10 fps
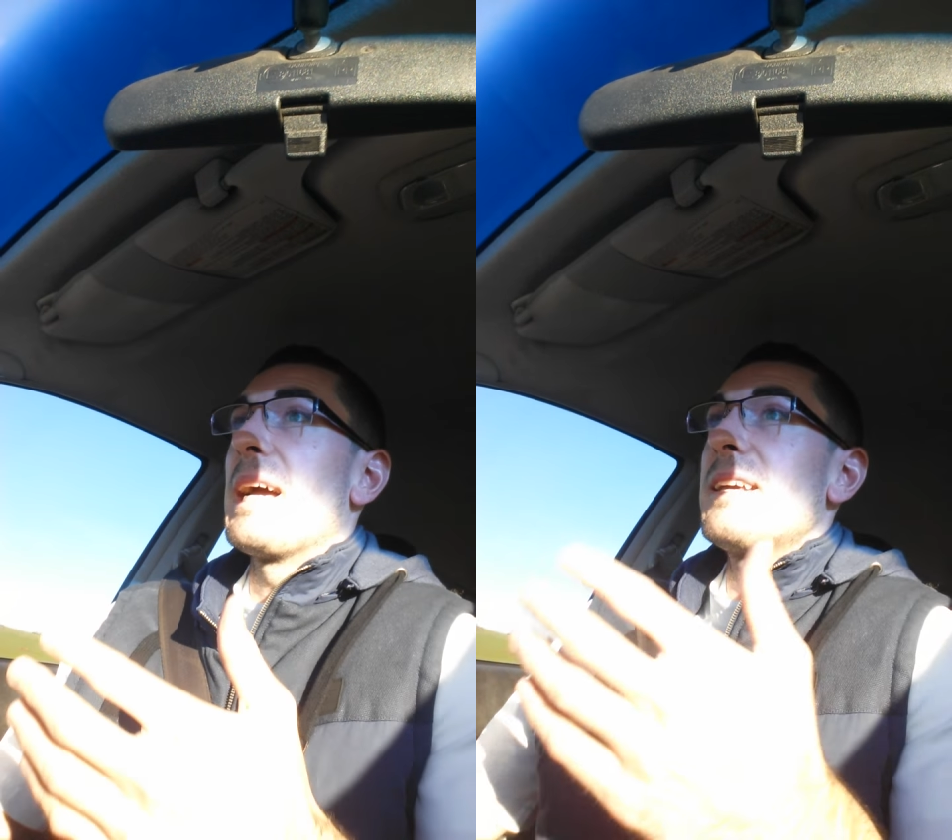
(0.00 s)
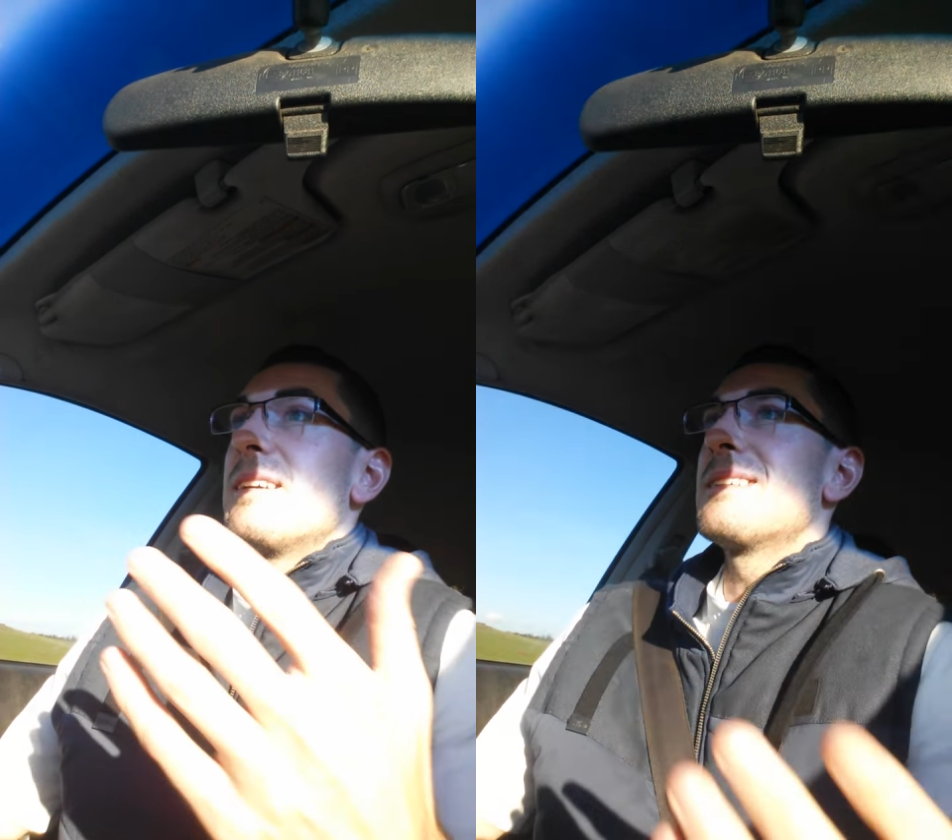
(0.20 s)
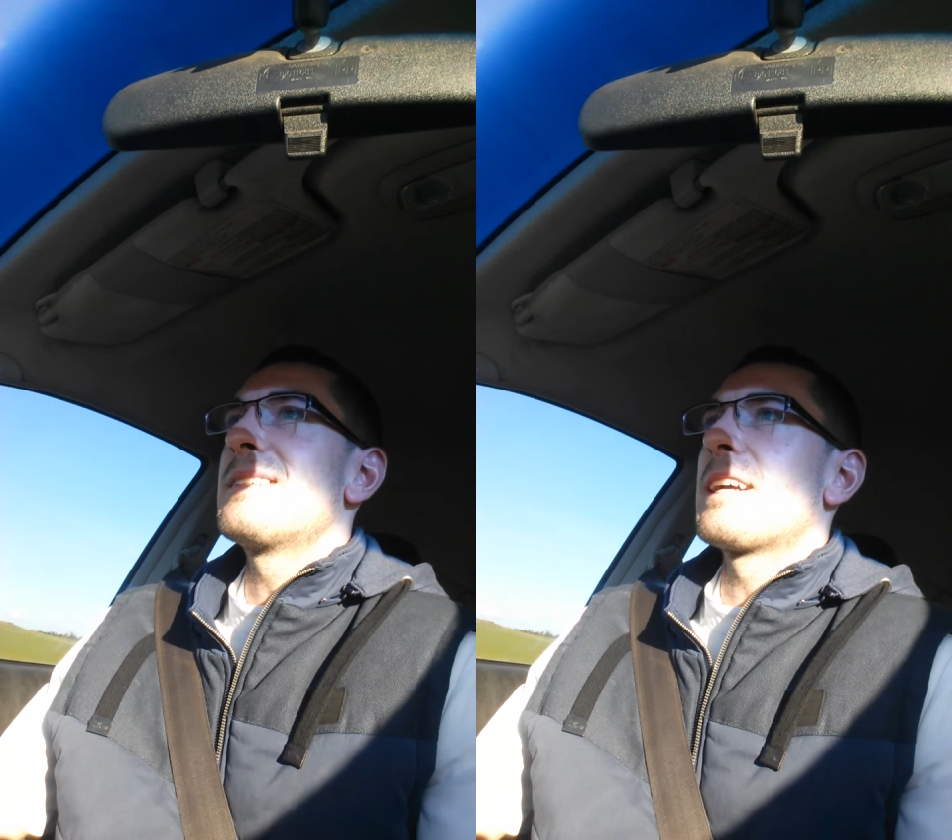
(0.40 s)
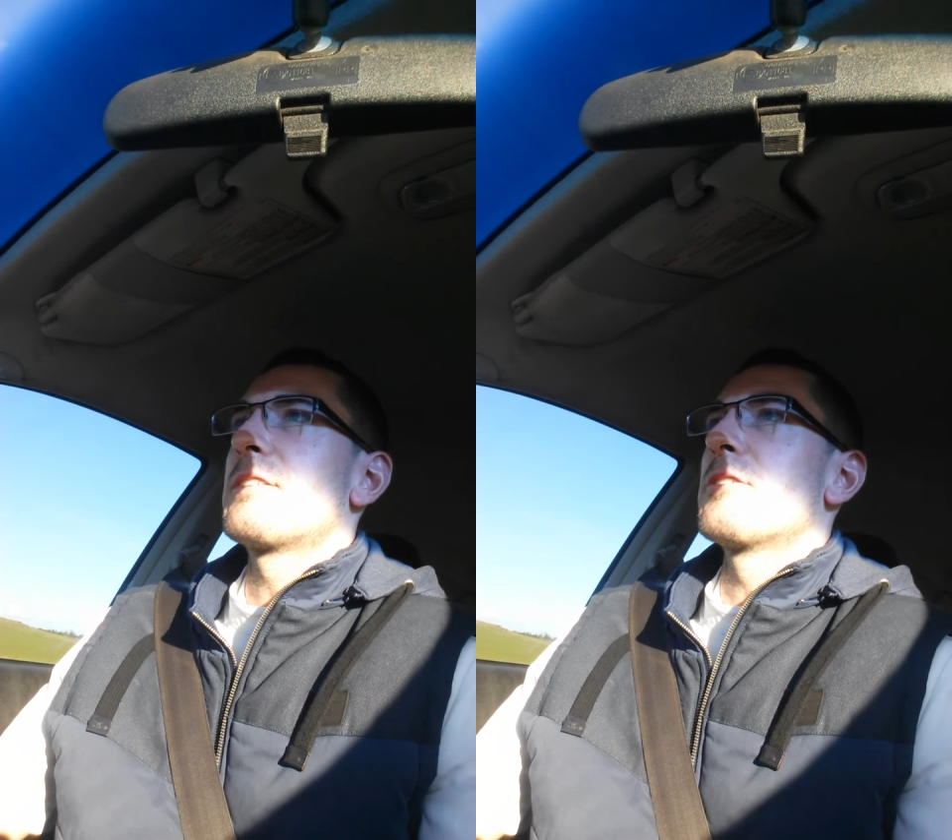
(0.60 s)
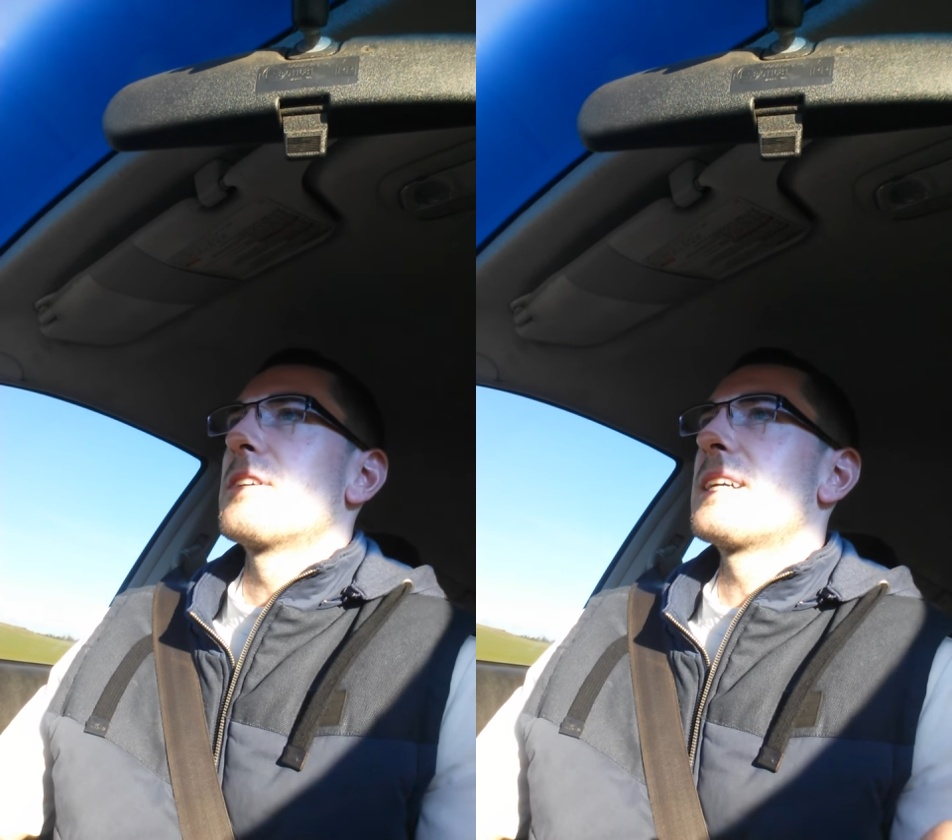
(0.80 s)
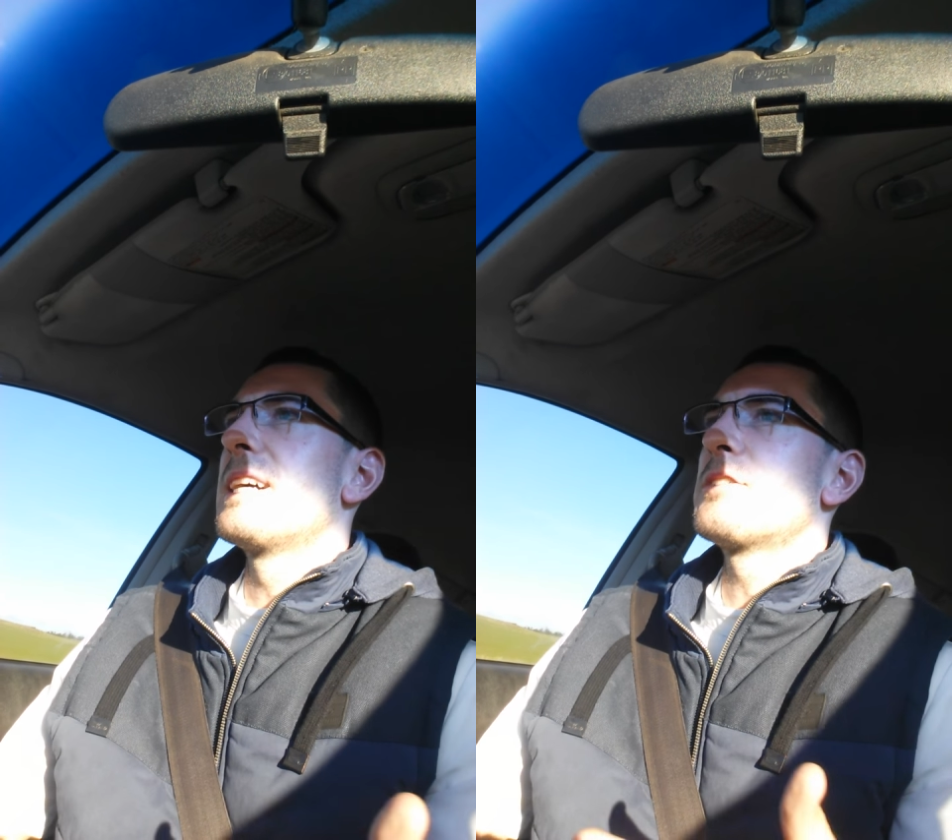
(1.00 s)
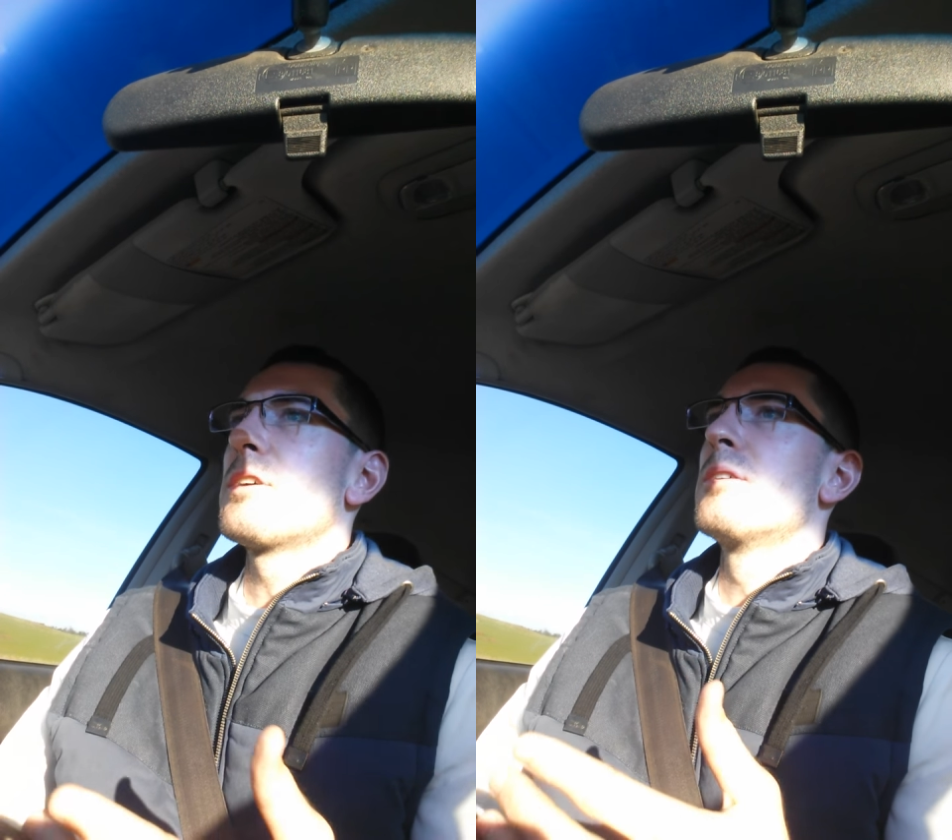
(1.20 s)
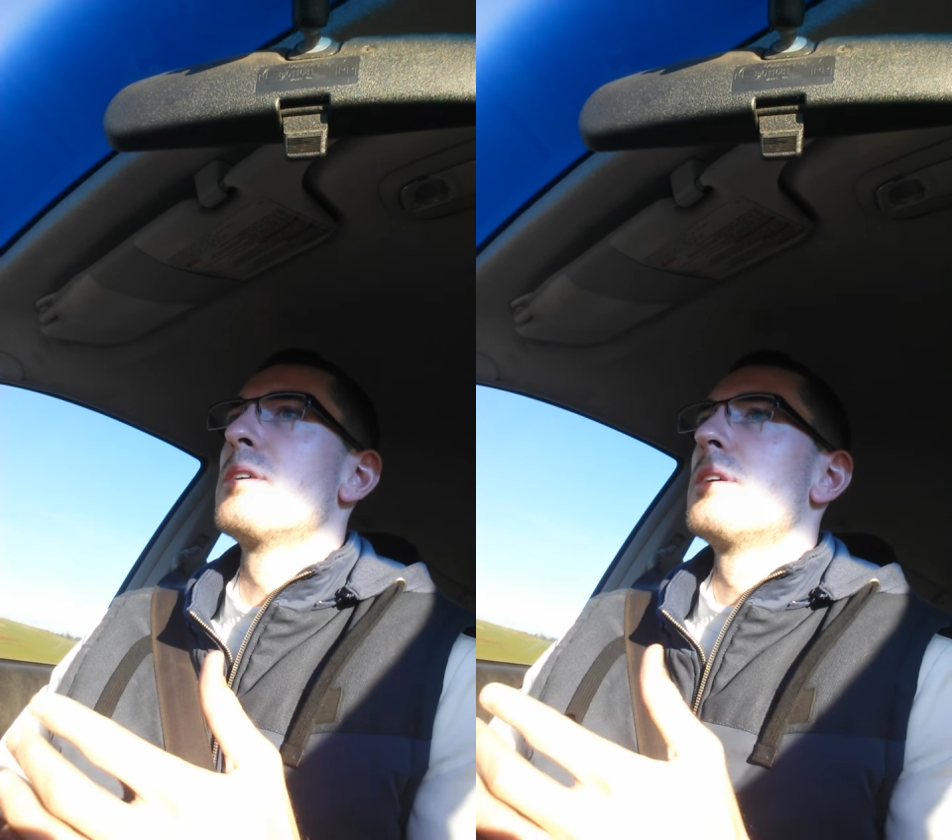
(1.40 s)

banking sector, okay, so